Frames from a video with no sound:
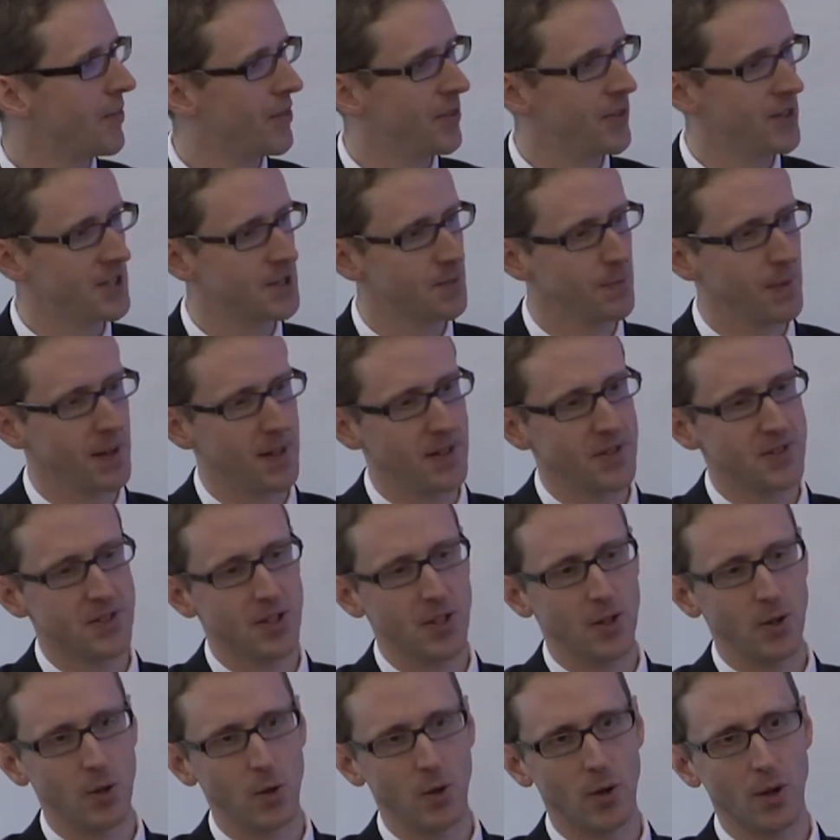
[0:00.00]
This means
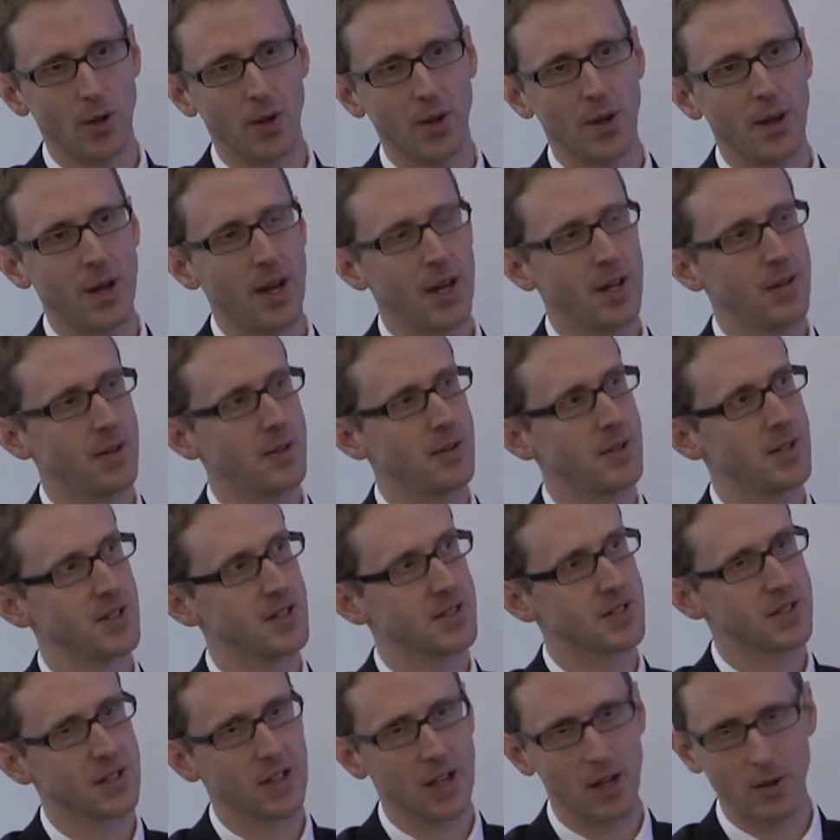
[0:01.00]
that you can
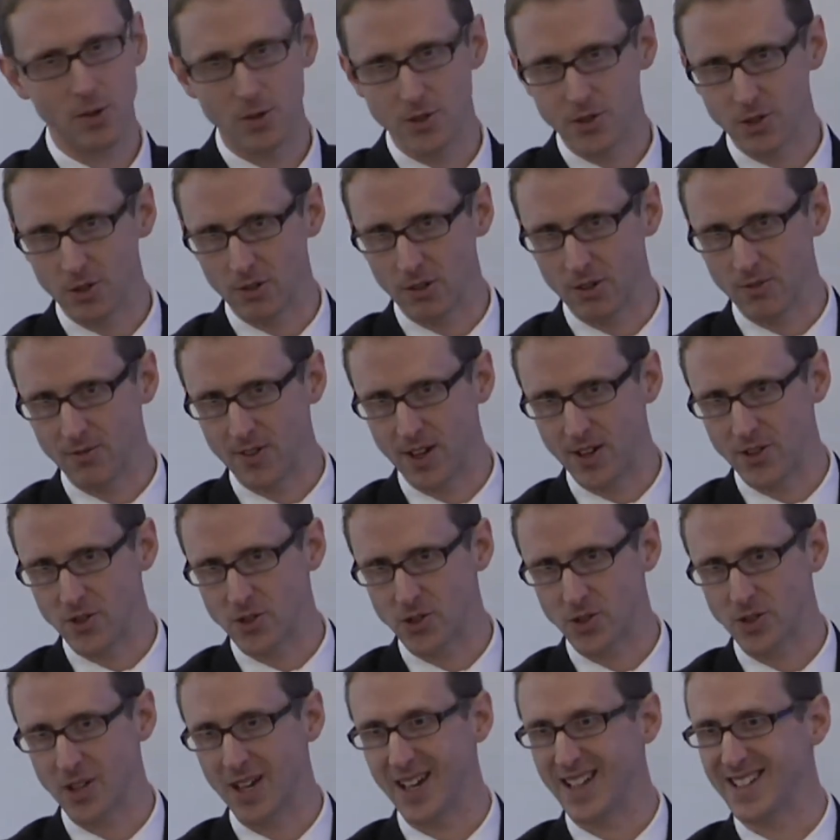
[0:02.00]
disclose your
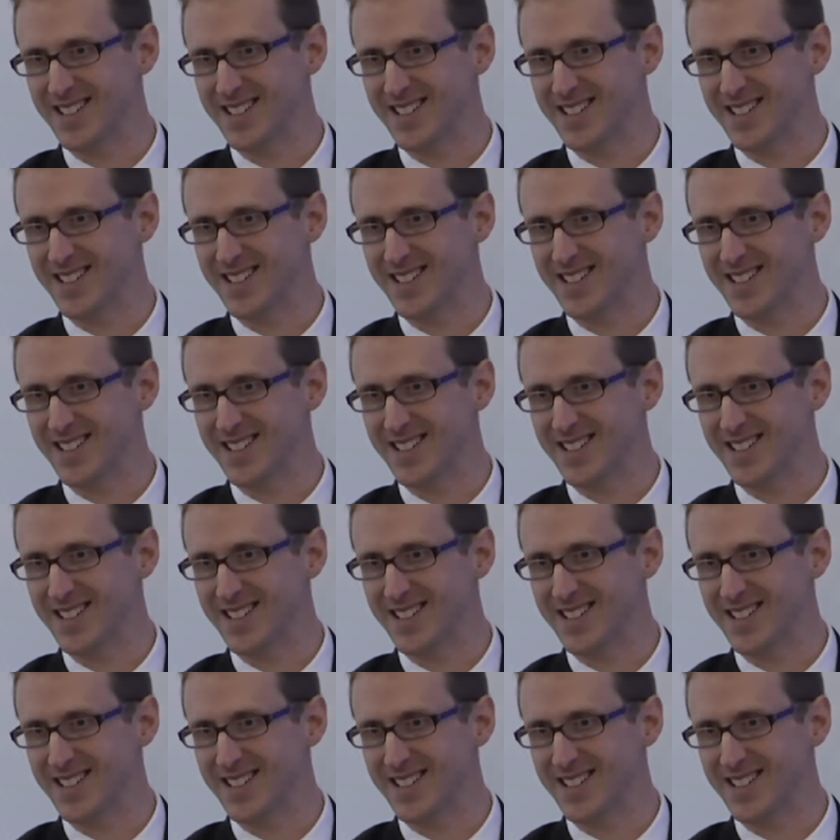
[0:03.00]
invention